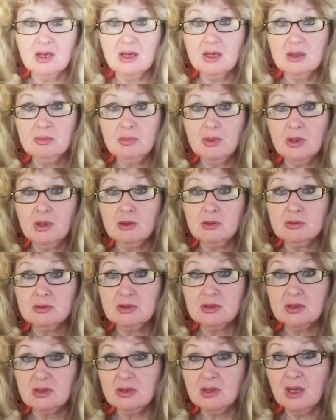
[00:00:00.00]

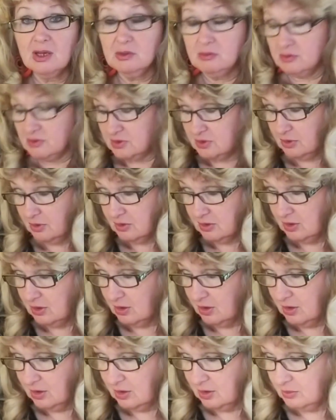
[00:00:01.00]
about, I was
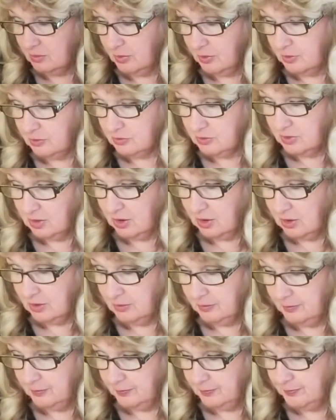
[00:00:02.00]
talking about the